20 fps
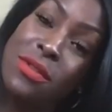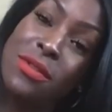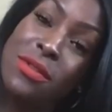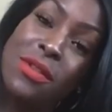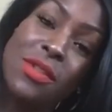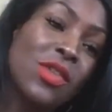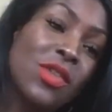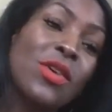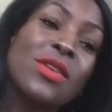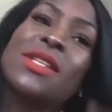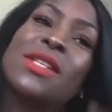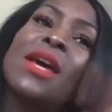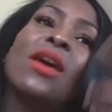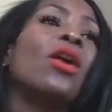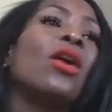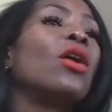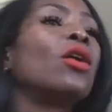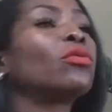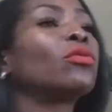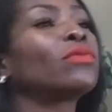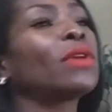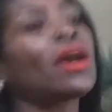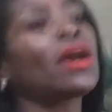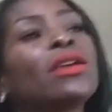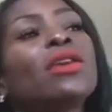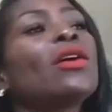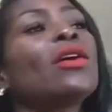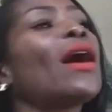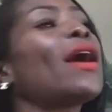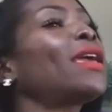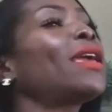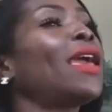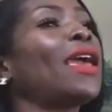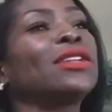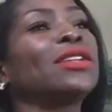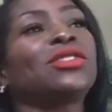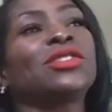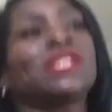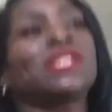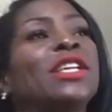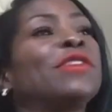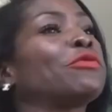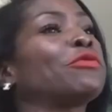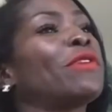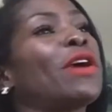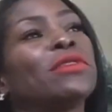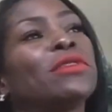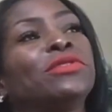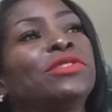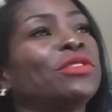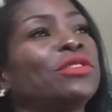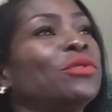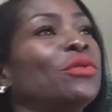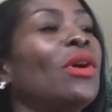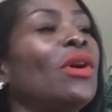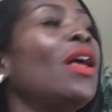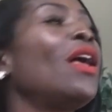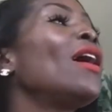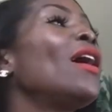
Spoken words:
So it's like, oh no, I can't just live around you.